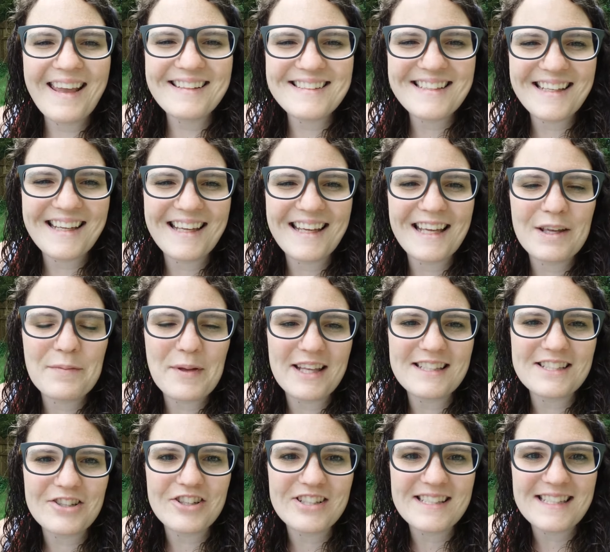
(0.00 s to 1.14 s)
team,
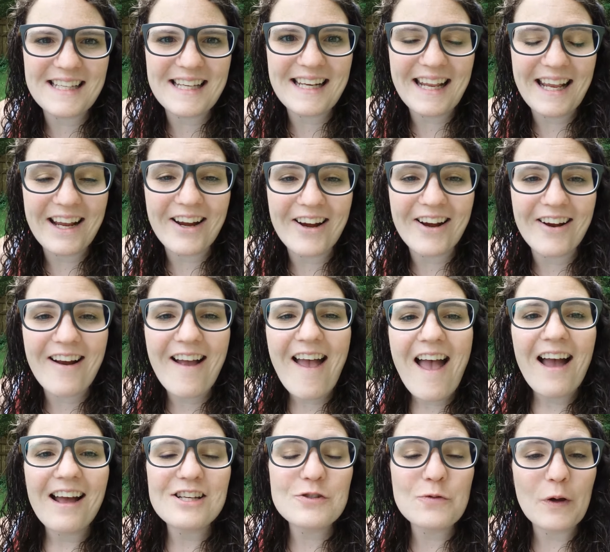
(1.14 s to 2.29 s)
it's Christine here.
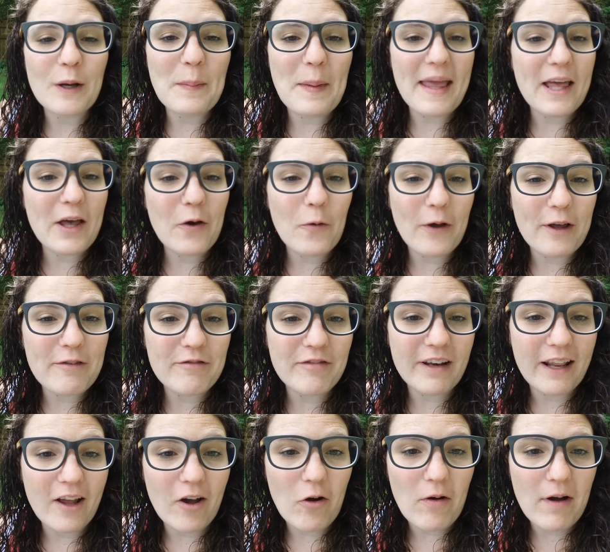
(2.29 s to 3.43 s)
Just want to make a quick
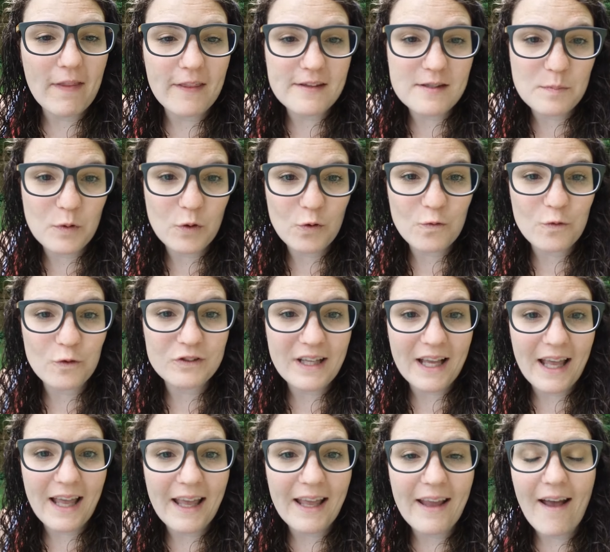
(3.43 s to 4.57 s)
video on this beautiful
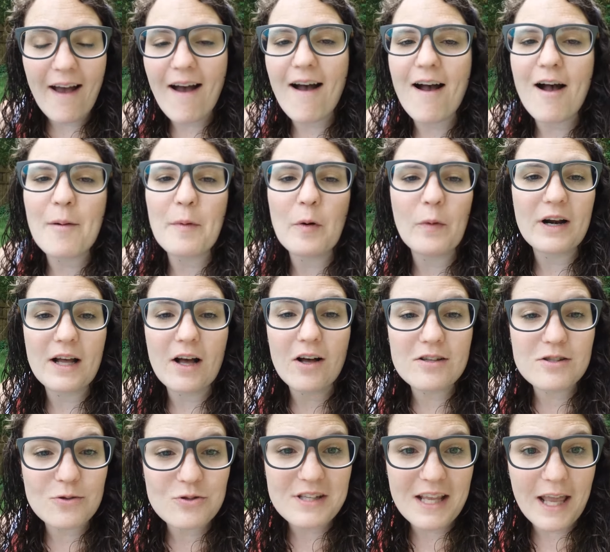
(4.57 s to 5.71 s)
day. I want to
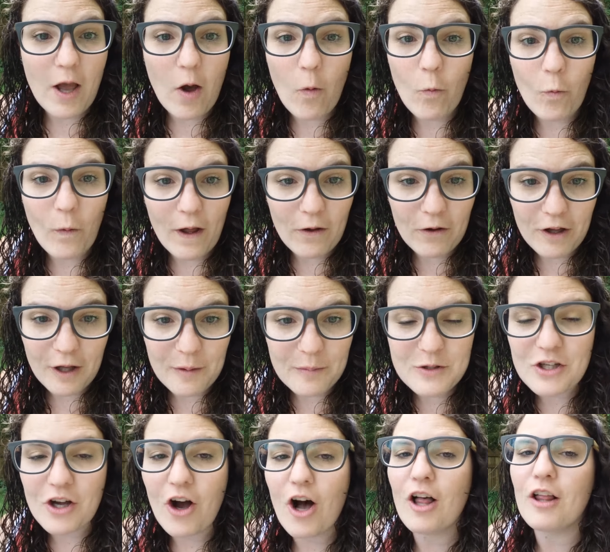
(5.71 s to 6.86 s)
also say welcome
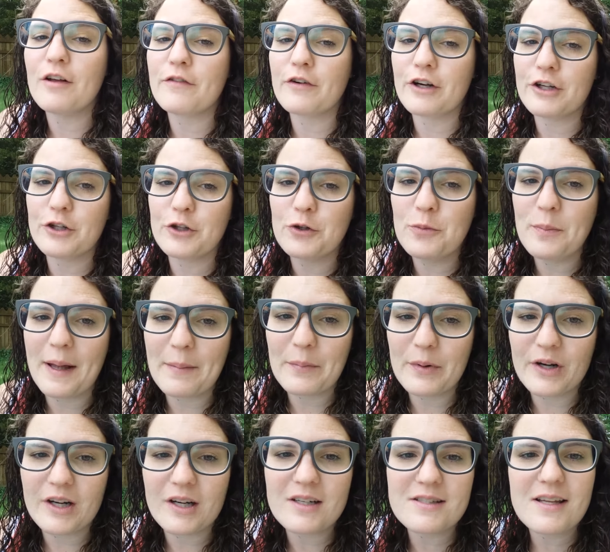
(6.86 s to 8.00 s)
to all of our new
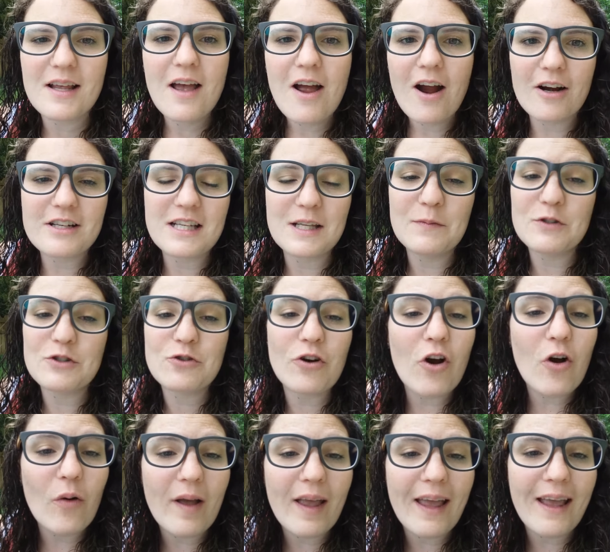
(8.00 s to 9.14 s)
members. Our team is
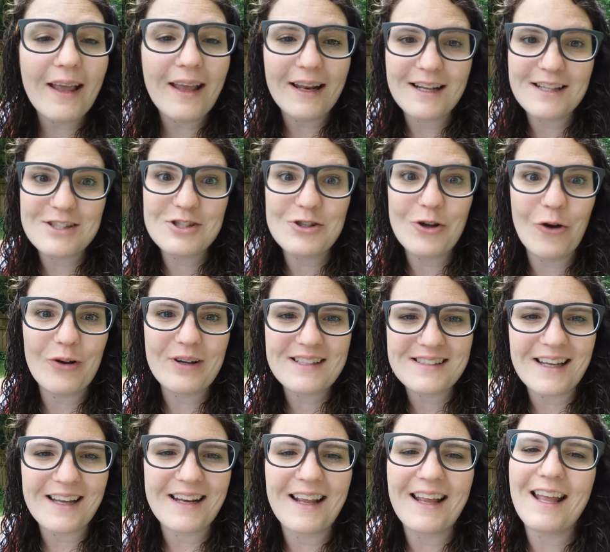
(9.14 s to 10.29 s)
growing and it's so
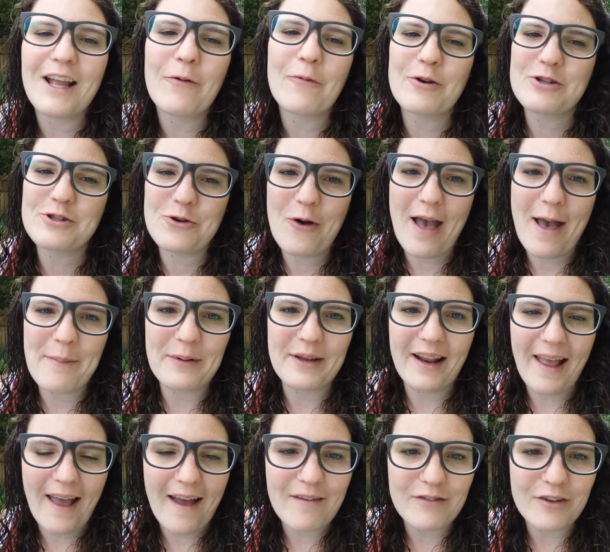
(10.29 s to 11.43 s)
exciting. We're so happy to
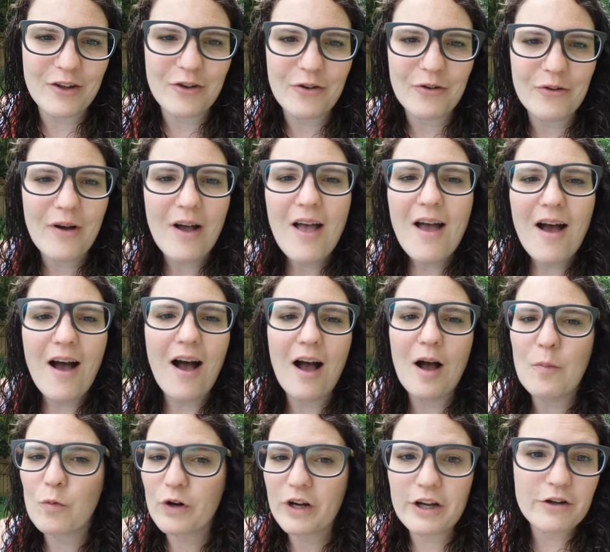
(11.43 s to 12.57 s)
have you.
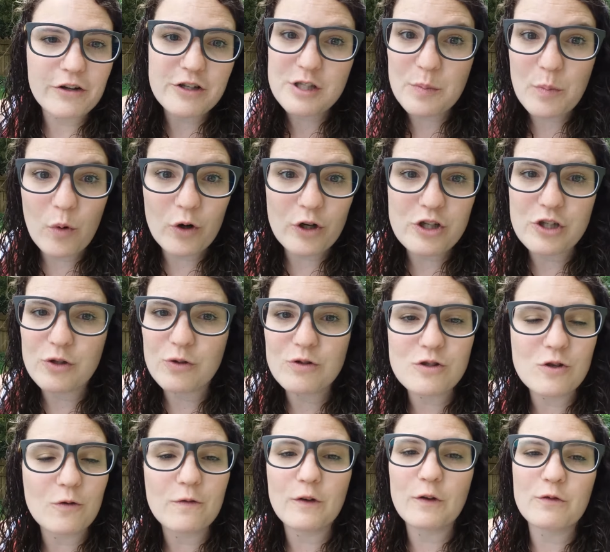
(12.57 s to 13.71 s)
We're here to support you,
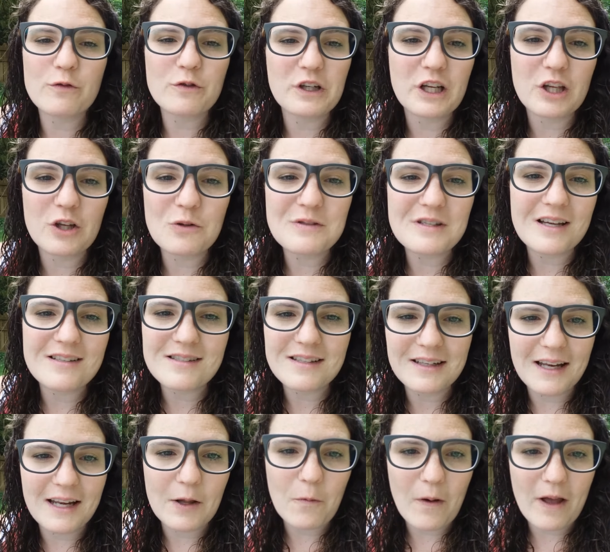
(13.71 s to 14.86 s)
so feel free to use us in
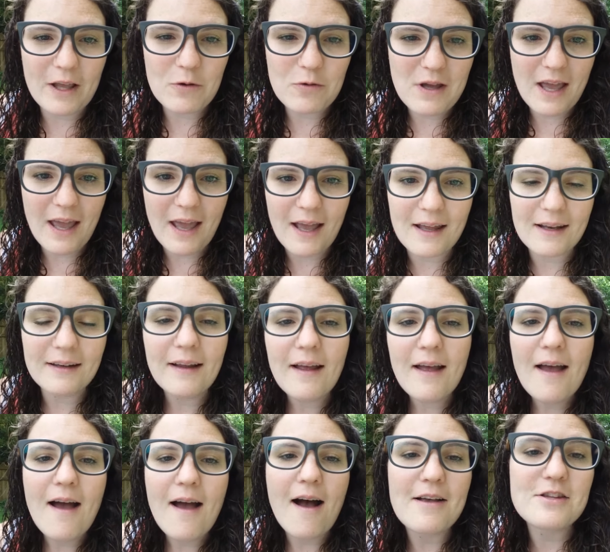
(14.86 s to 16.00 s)
any way you can.
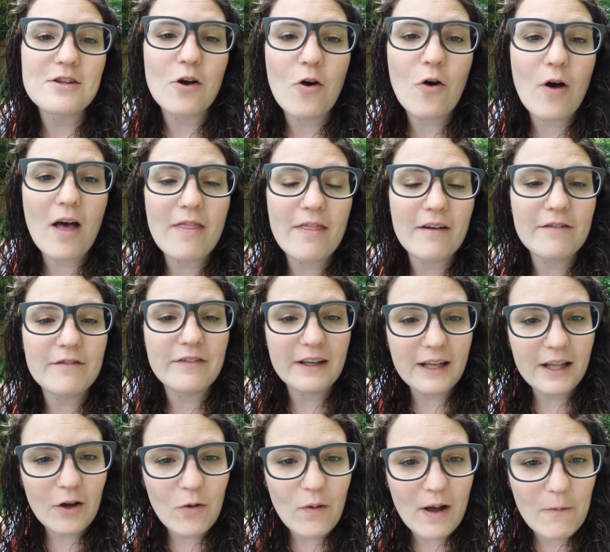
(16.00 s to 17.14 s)
So the
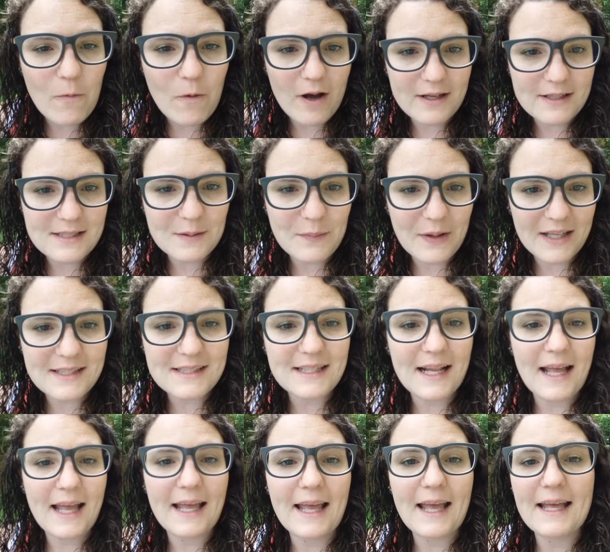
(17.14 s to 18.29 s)
video I want to make
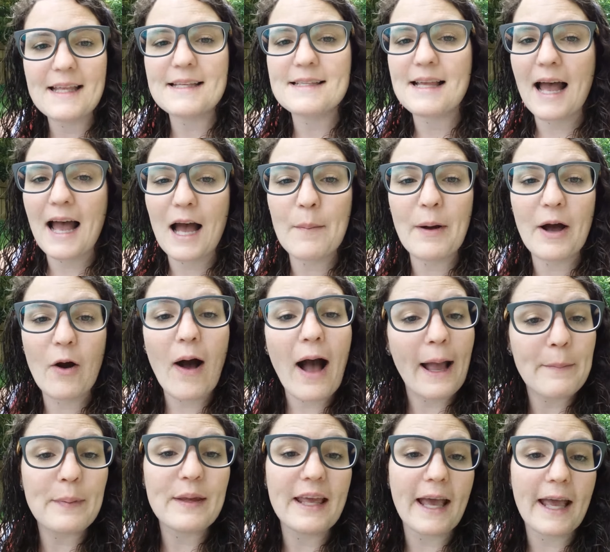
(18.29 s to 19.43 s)
today is about
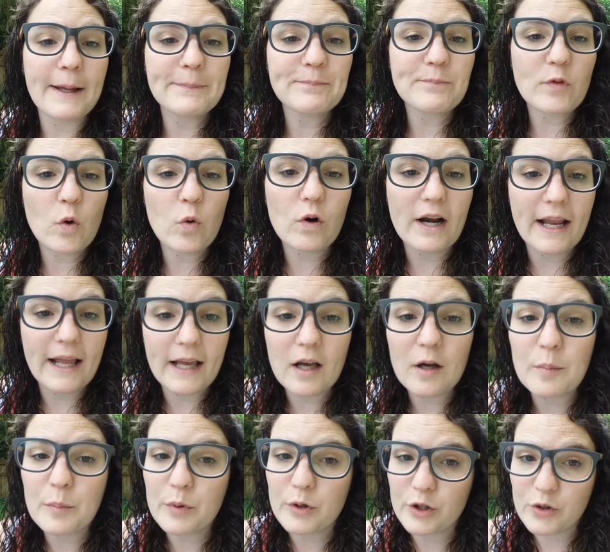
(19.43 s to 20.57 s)
IPA, or
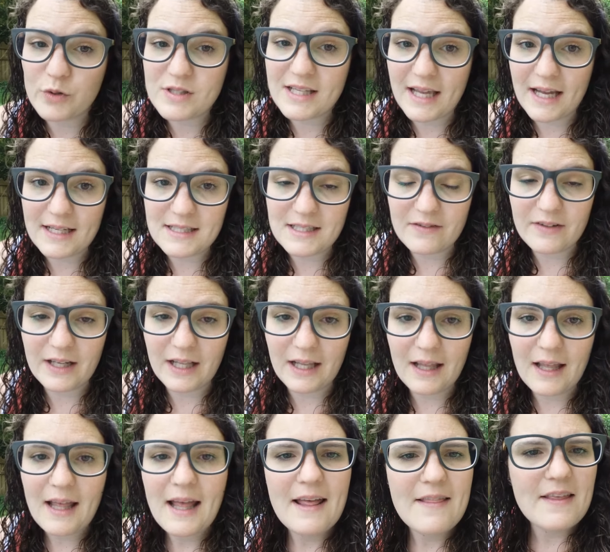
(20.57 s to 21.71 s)
income producing activity.
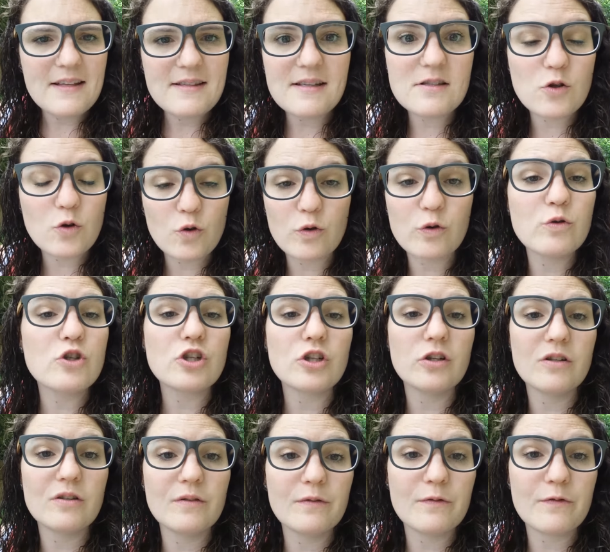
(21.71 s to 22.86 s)
This is
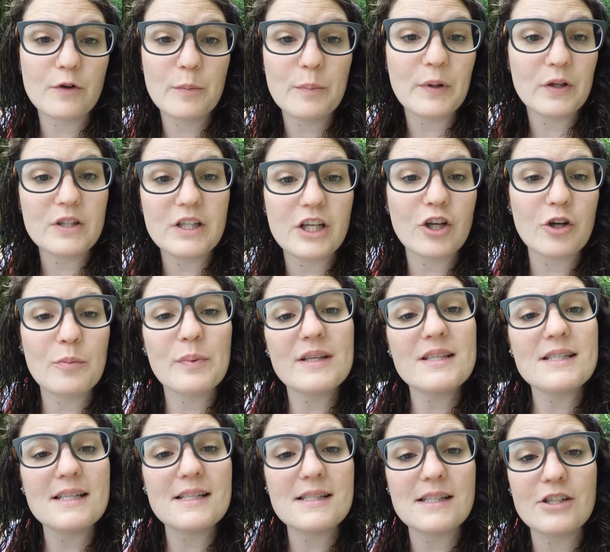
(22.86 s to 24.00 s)
crucial for building your
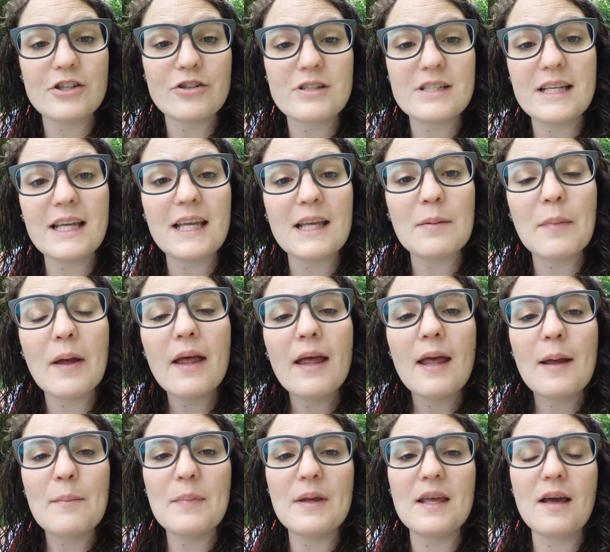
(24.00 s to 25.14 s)
business and your team
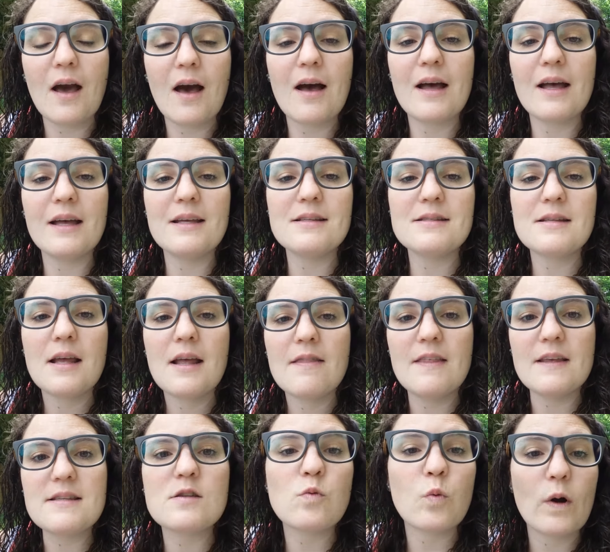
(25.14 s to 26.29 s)
because
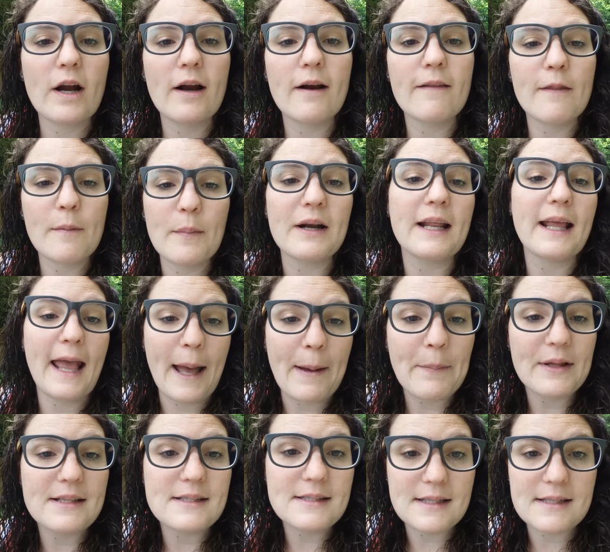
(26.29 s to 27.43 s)
this is where the money
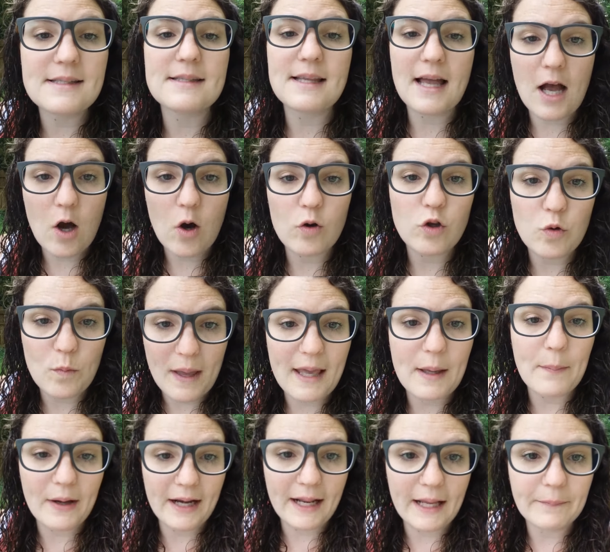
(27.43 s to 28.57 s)
happens. This is how you make
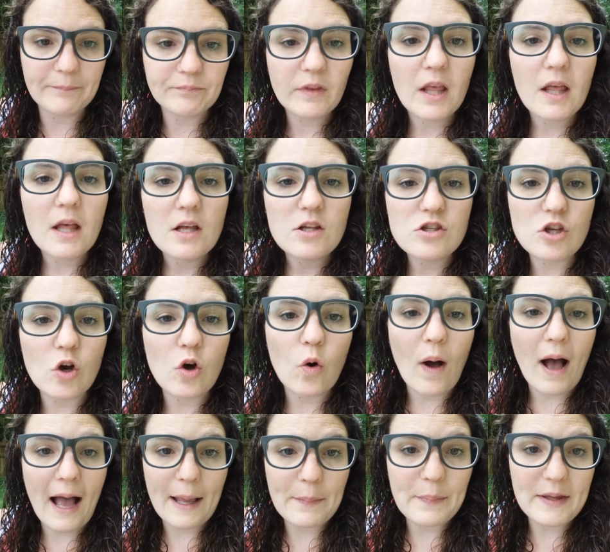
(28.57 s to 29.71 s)
money. So
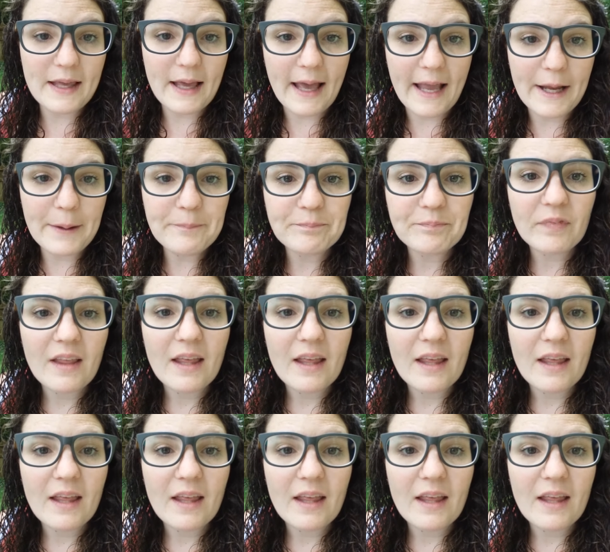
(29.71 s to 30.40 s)
IPA